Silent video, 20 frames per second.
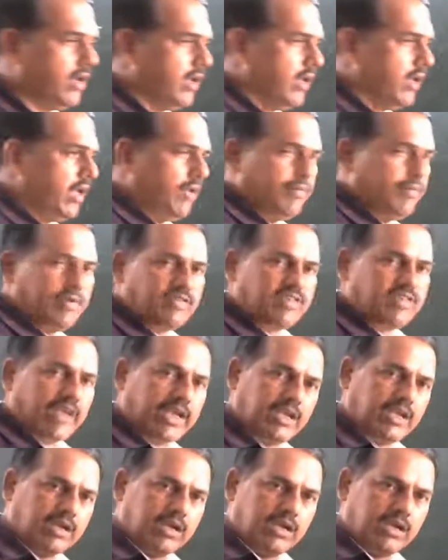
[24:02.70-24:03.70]
If a
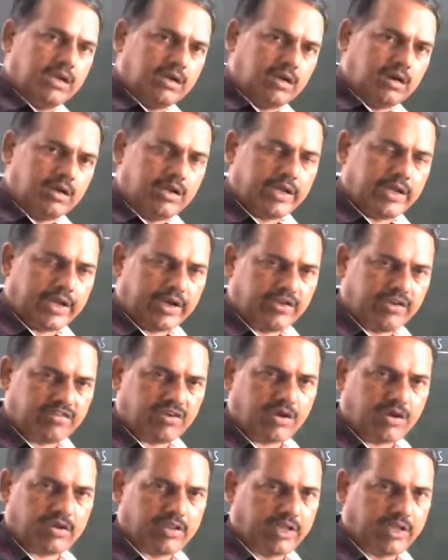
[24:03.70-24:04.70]
cyclic aldehydes
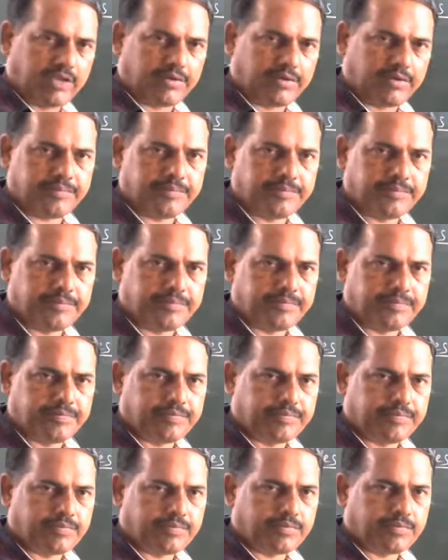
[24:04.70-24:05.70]
are there
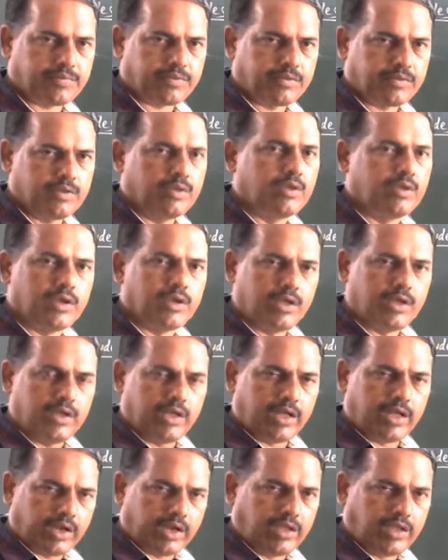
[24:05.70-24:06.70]
in
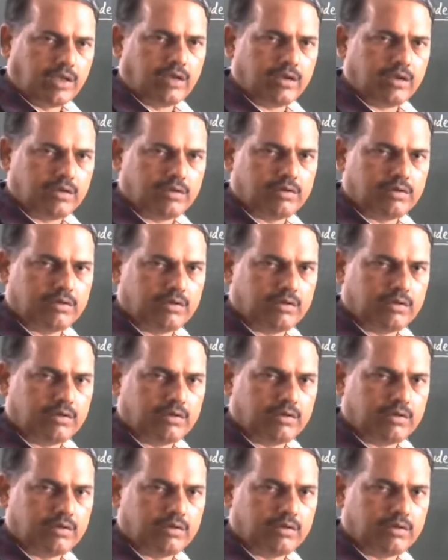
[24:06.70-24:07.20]
a ring,